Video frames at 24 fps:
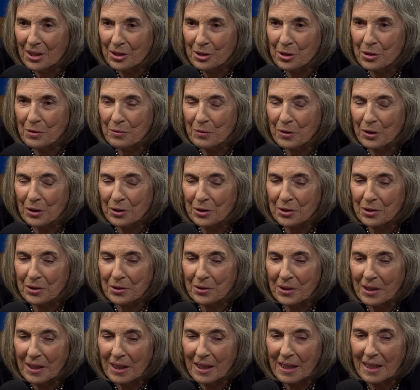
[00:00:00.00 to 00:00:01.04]
you've got
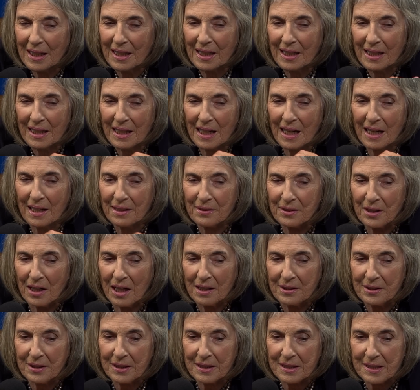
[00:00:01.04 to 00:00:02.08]
to...
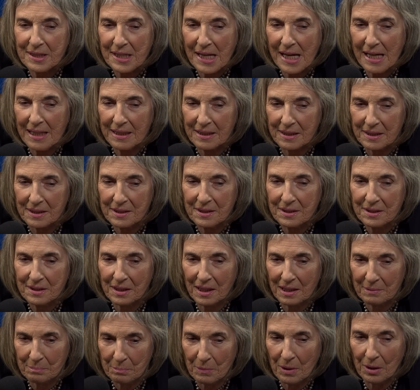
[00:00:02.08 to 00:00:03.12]
I think talent,
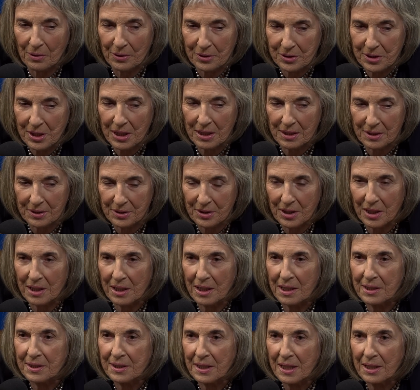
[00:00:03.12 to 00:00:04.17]
like the talent that
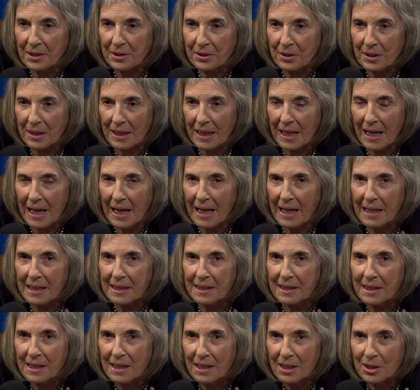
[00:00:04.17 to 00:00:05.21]
I undoubtedly
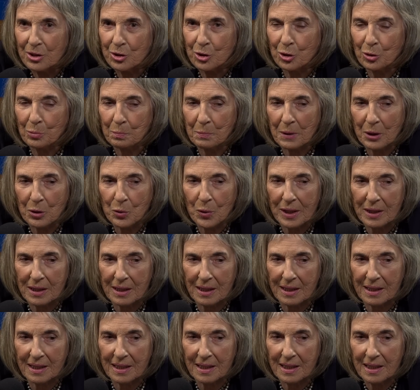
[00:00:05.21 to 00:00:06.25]
had, took me
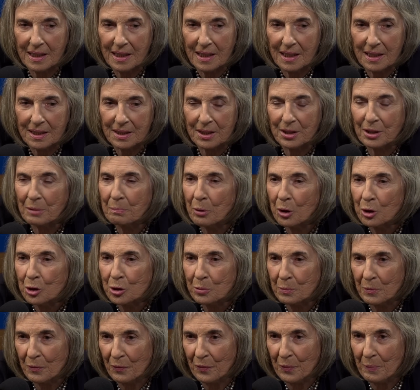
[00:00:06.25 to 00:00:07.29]
quickly to the
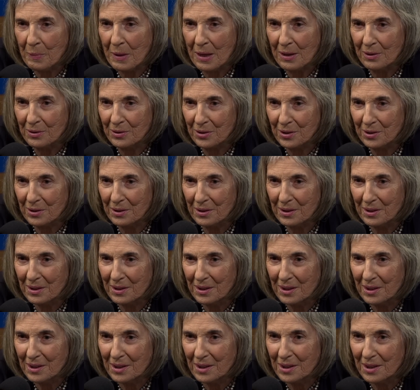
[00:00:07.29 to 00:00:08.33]
bottom of the mountain.
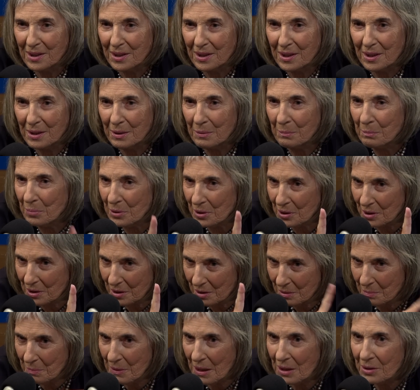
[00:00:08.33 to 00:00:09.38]

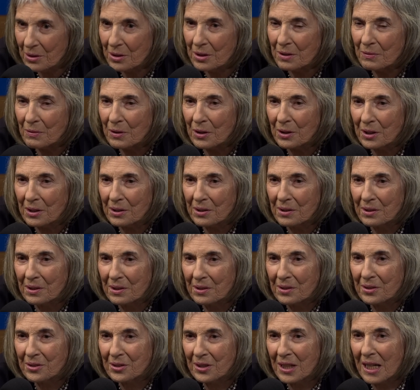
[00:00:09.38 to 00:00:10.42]
But the mountain you've got to
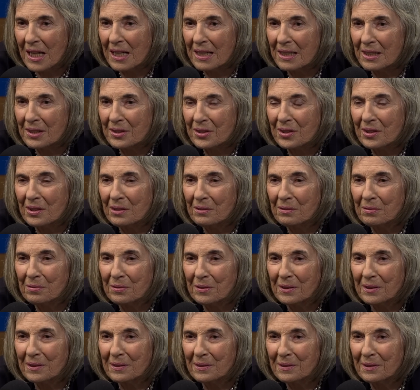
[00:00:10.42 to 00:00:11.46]
scale yourself,
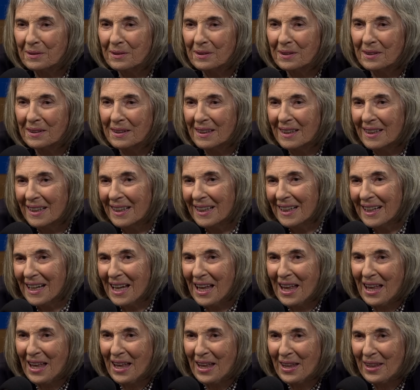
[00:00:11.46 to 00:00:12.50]
and
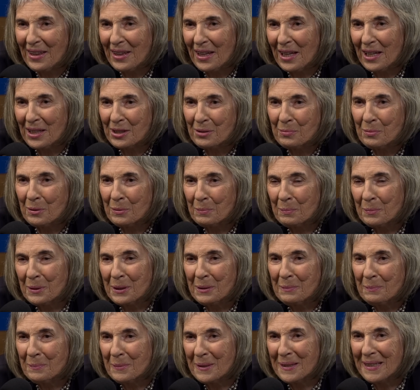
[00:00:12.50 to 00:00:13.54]
that's what
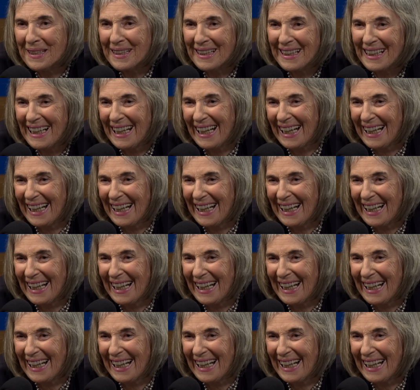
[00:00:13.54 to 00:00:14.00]
beat me.